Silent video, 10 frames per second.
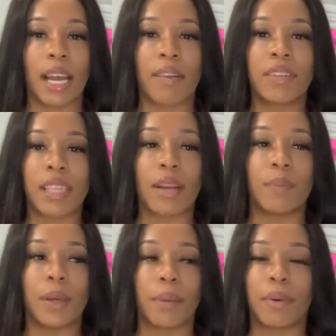everything will
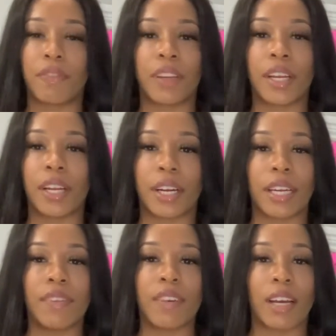be able to fit in here,
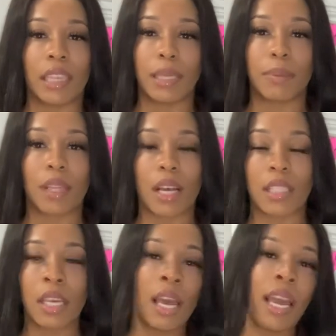even a lip gloss.